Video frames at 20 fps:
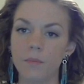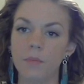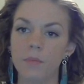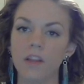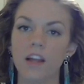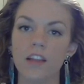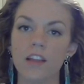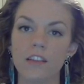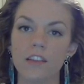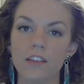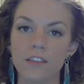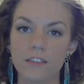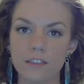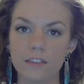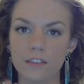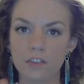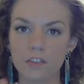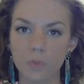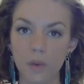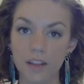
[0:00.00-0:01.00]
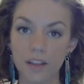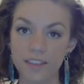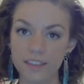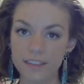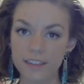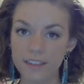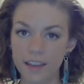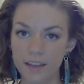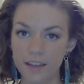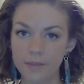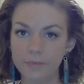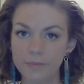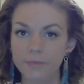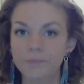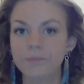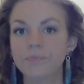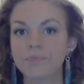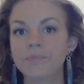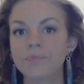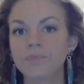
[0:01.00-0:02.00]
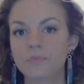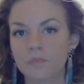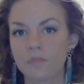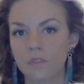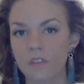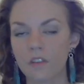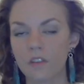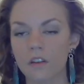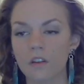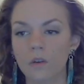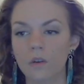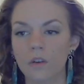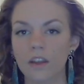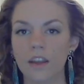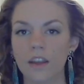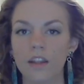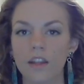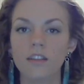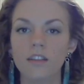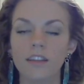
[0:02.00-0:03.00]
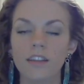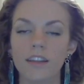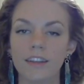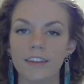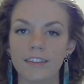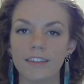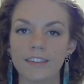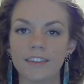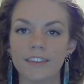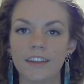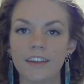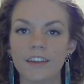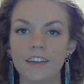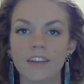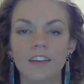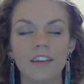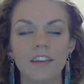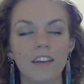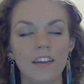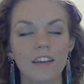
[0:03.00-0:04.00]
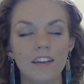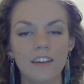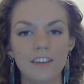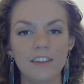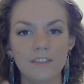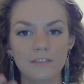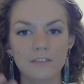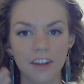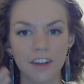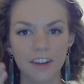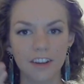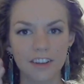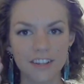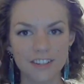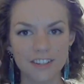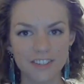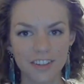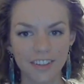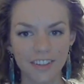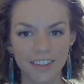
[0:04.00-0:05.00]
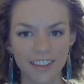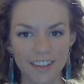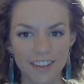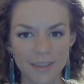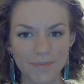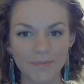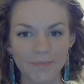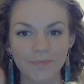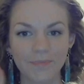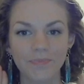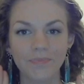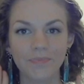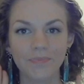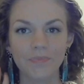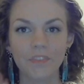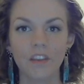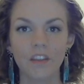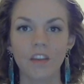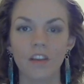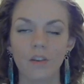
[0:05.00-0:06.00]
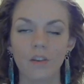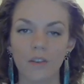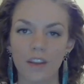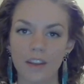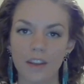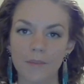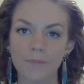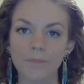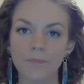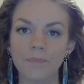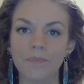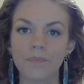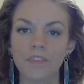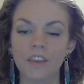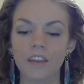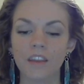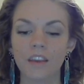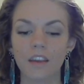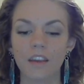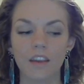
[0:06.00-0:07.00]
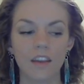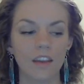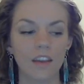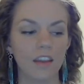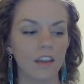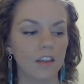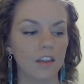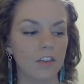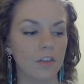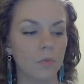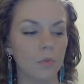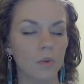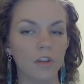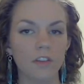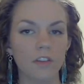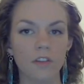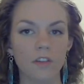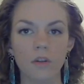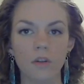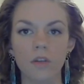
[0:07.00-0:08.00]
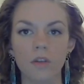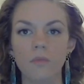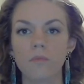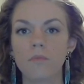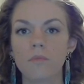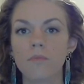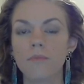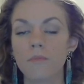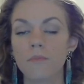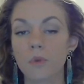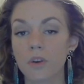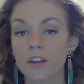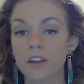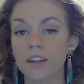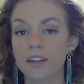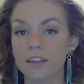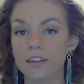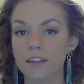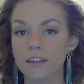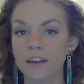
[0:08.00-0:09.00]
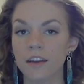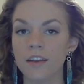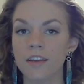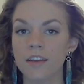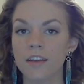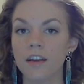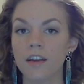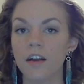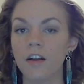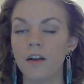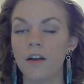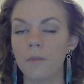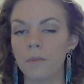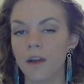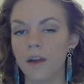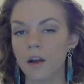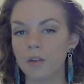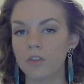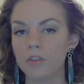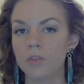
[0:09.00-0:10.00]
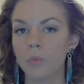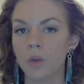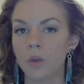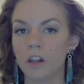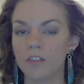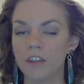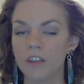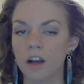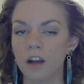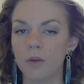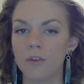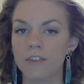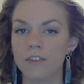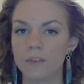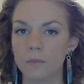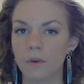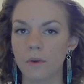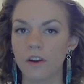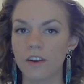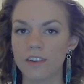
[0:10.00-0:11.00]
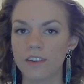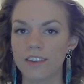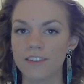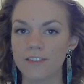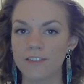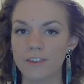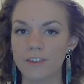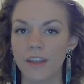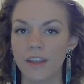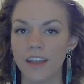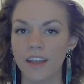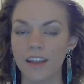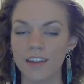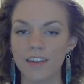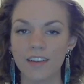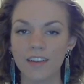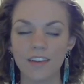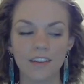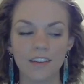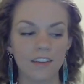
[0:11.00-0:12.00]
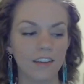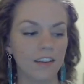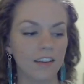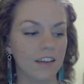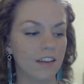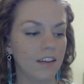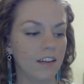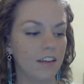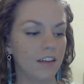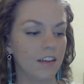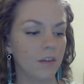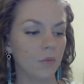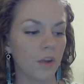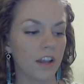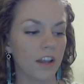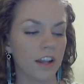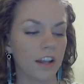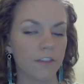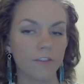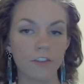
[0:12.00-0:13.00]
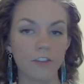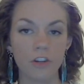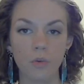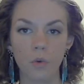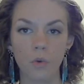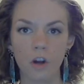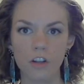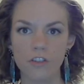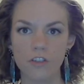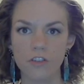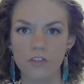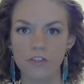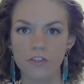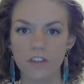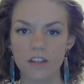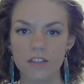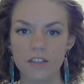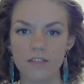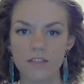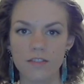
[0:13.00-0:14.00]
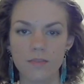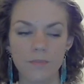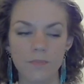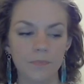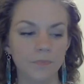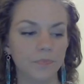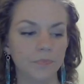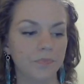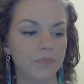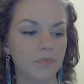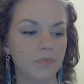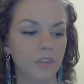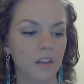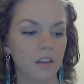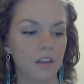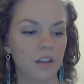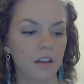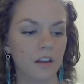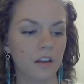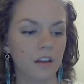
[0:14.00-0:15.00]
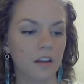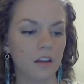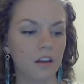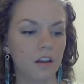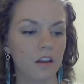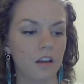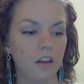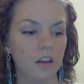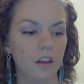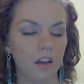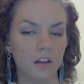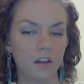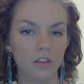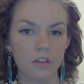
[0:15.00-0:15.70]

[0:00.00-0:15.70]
apply this twice a day, okay, like I said, very gently, okay, and you want to do it morning and night, about 12 hours apart if you can, right after you wash your face. I